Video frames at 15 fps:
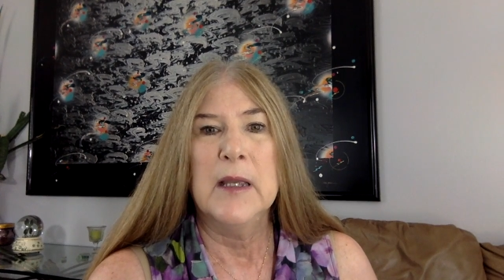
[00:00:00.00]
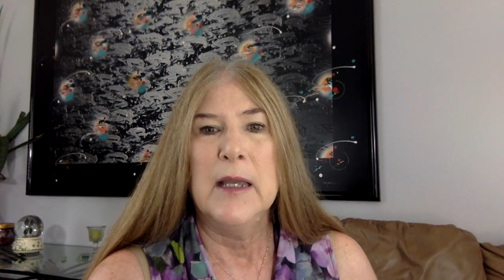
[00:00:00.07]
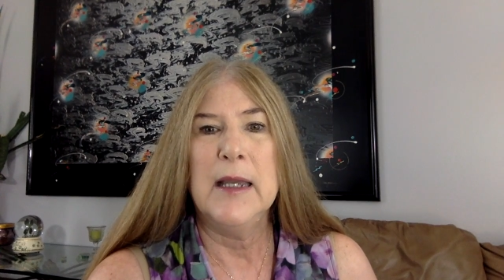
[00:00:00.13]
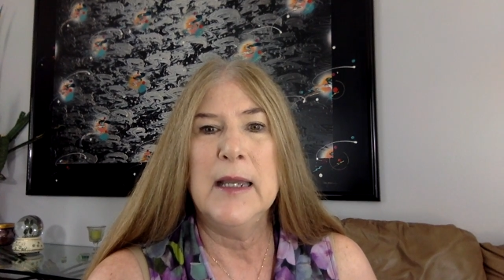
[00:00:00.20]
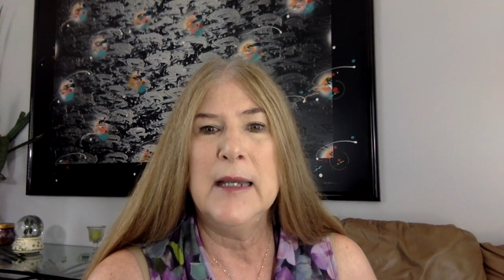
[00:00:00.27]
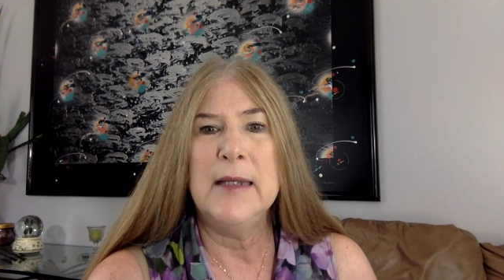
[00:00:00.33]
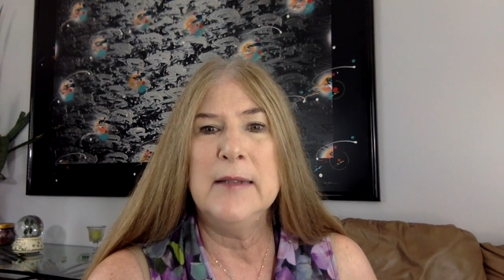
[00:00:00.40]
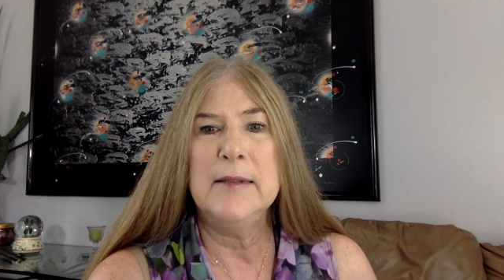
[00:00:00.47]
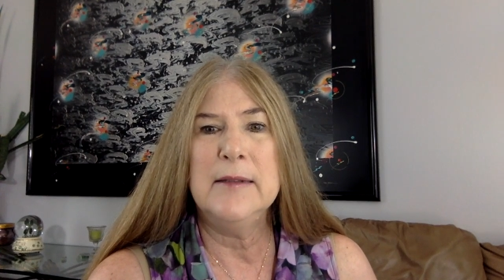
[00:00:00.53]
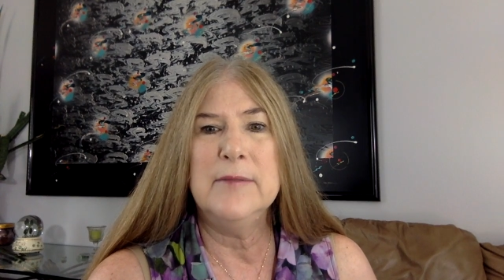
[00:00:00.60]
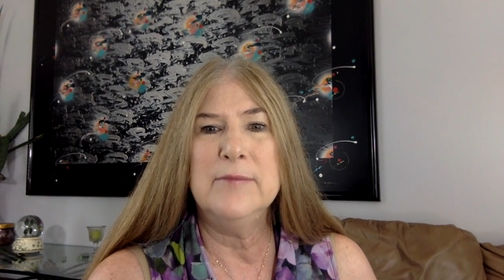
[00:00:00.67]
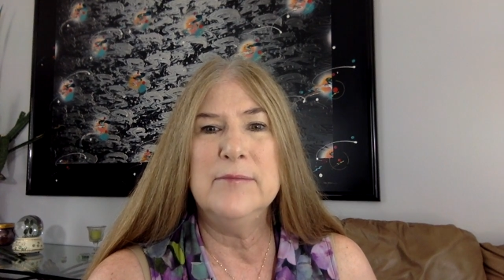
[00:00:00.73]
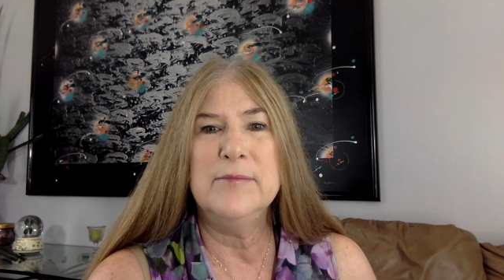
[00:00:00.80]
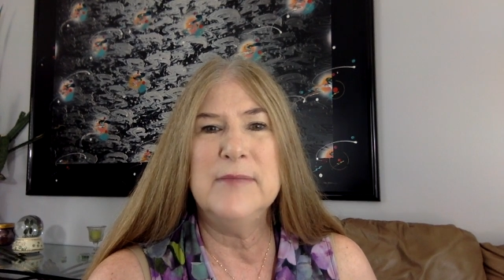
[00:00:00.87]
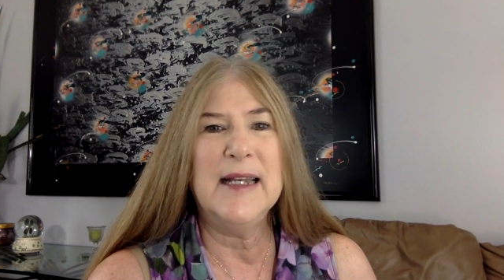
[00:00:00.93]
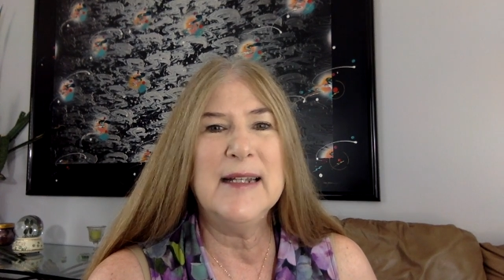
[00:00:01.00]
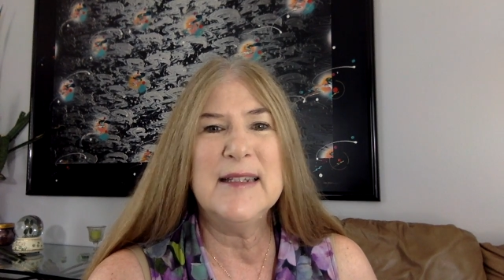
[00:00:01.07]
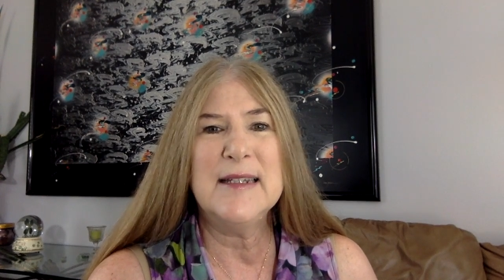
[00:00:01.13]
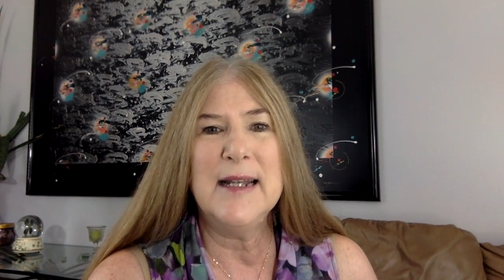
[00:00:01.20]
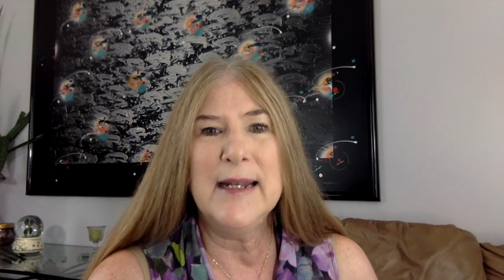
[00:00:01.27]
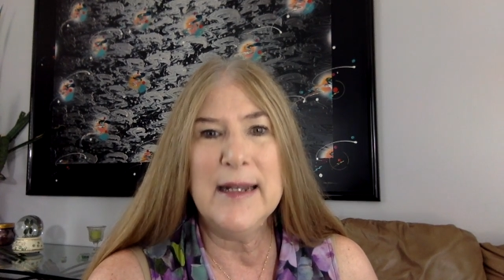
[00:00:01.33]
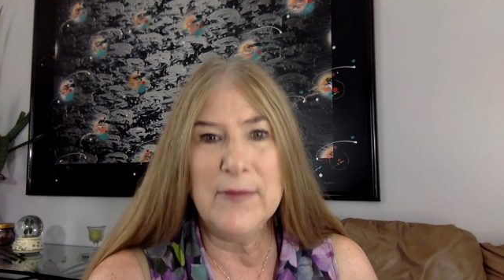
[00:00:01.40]
And
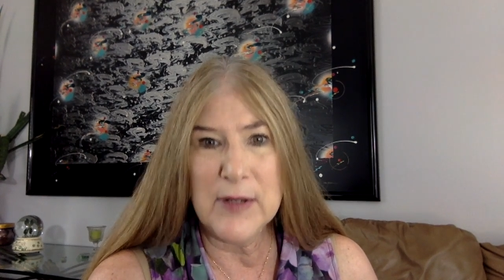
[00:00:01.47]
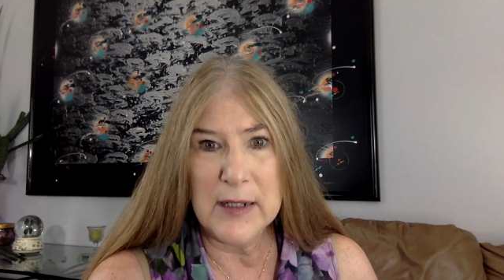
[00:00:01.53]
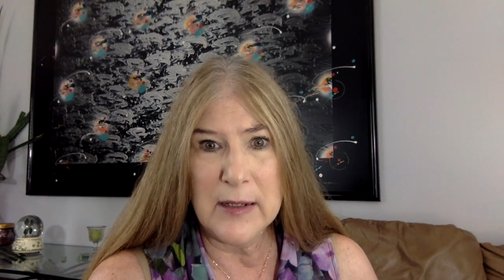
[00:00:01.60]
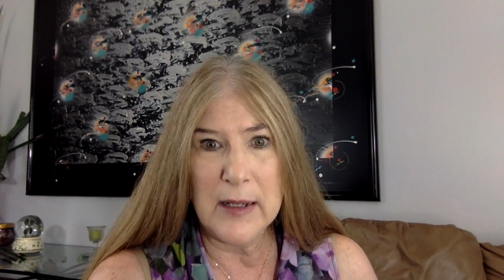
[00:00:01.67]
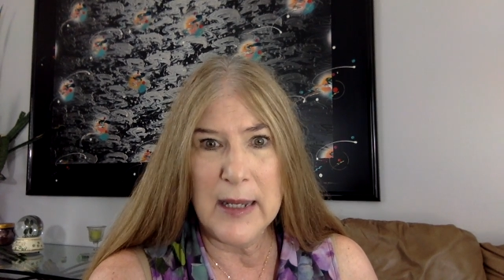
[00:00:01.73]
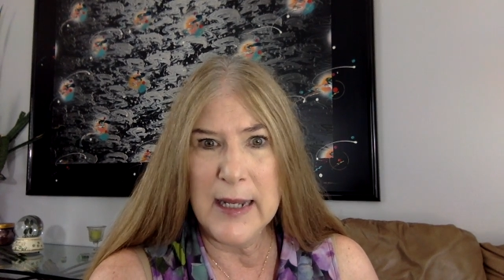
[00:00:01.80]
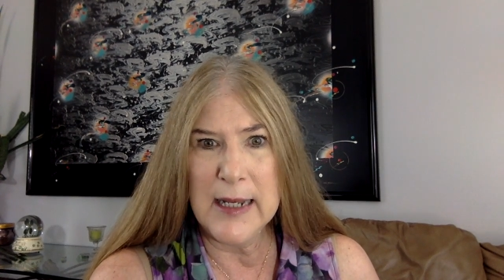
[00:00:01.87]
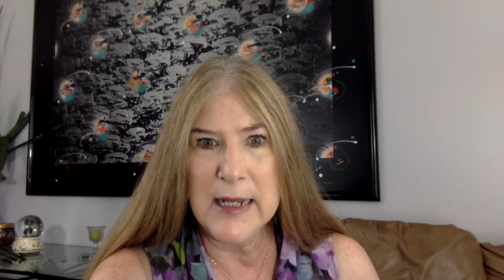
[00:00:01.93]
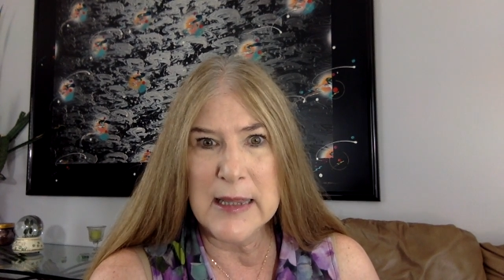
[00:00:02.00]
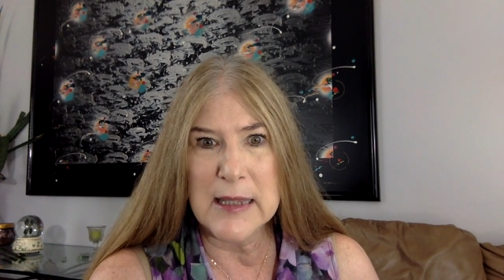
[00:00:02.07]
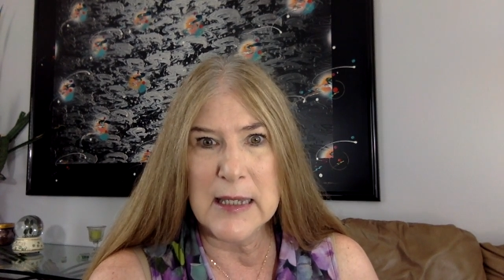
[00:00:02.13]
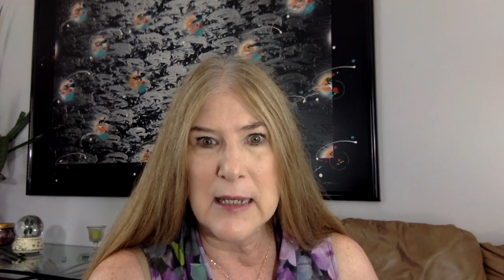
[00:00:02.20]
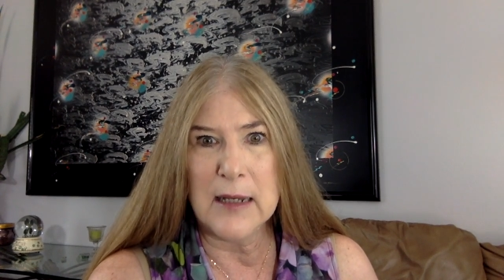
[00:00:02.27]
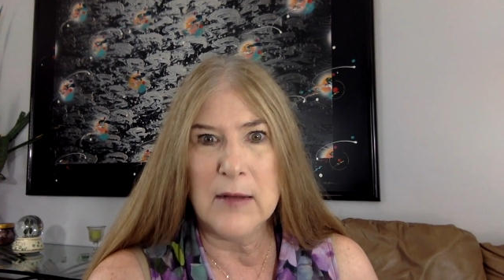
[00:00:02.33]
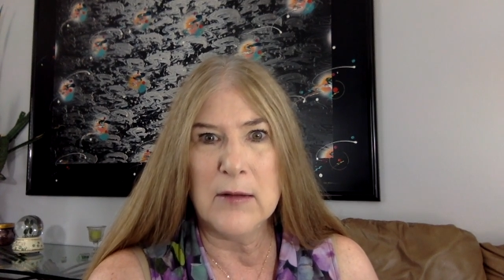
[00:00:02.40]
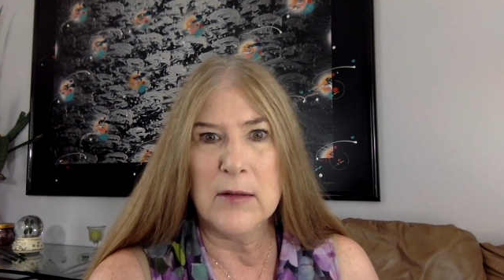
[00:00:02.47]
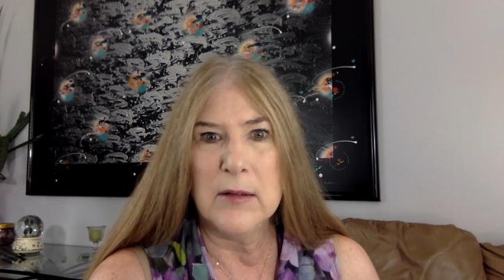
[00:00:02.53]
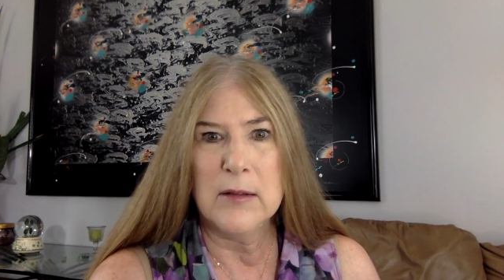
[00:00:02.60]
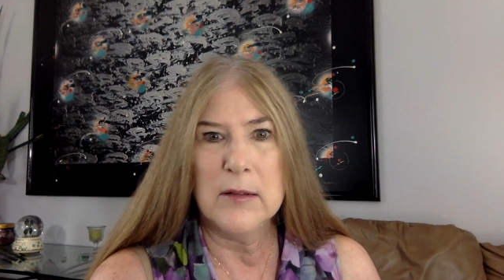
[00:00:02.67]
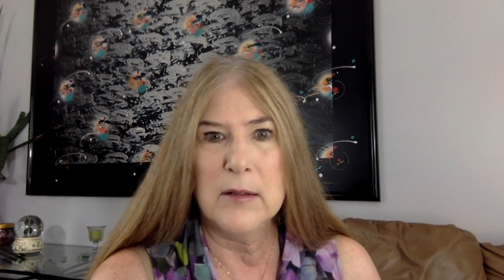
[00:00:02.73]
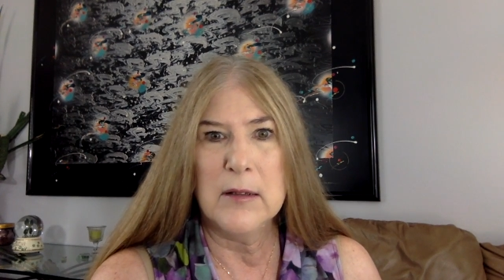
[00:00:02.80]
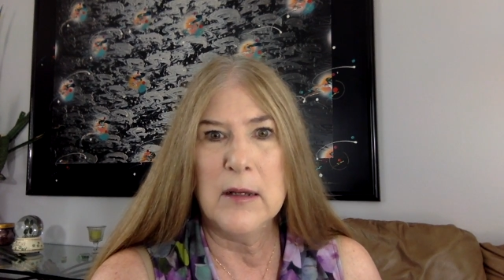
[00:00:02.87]
that's not even anything
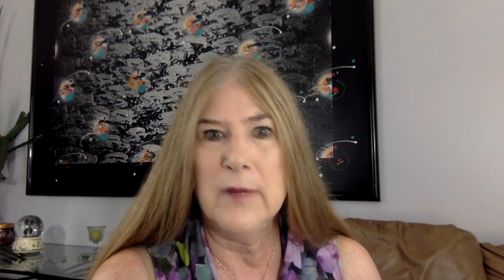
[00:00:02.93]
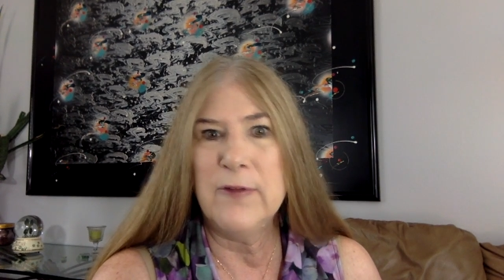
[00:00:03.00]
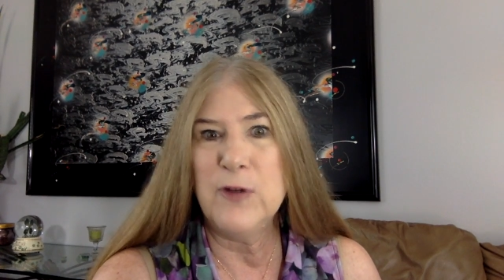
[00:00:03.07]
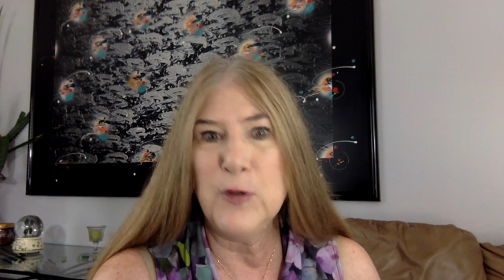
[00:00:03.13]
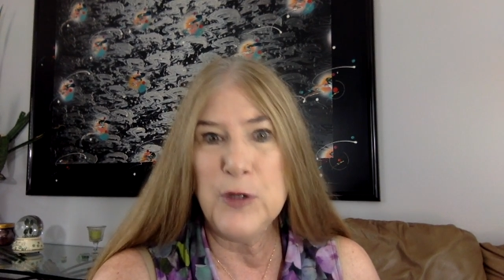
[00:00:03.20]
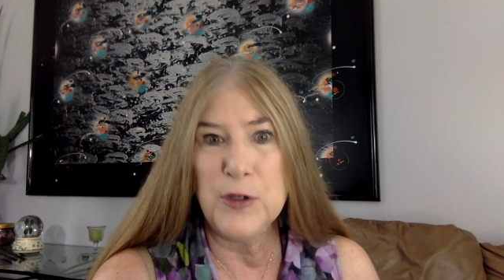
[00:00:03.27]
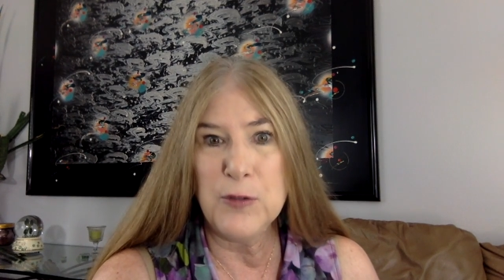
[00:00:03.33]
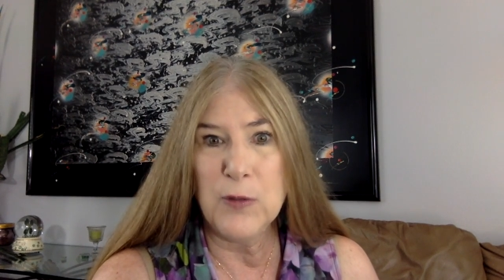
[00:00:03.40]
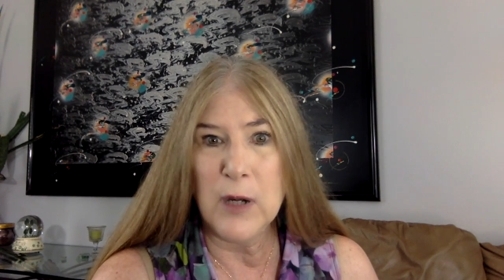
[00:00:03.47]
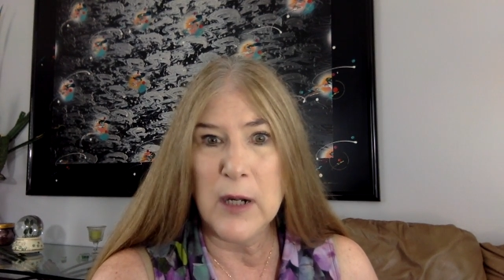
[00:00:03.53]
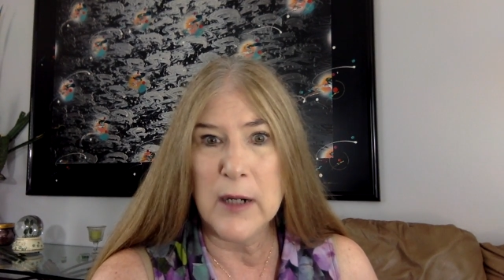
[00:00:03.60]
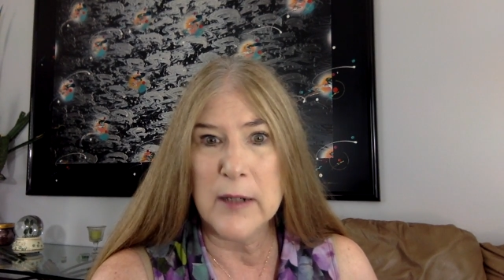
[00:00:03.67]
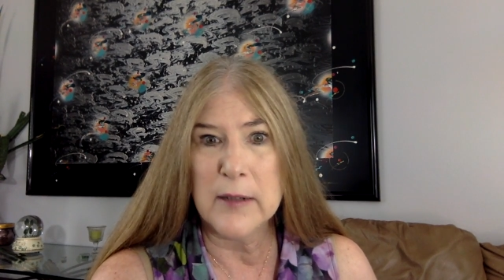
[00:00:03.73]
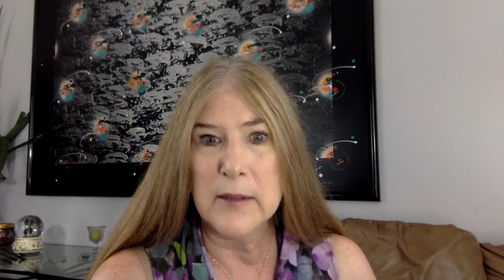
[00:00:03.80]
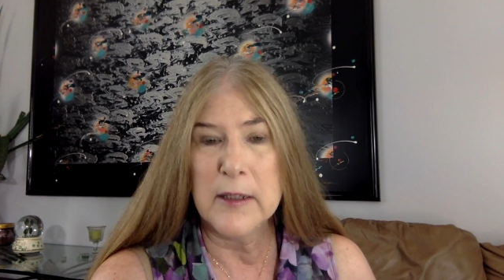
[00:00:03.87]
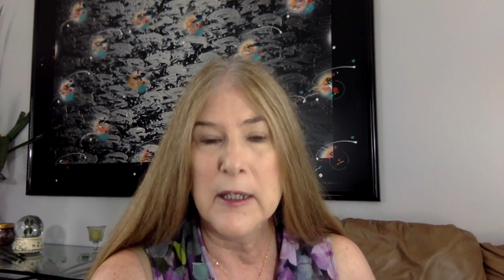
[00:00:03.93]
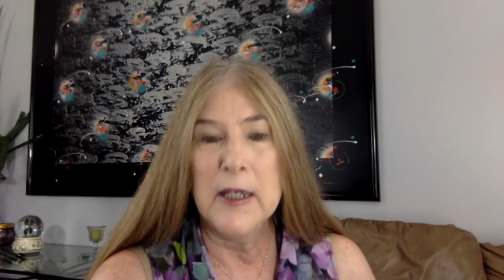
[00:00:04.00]
of who you are,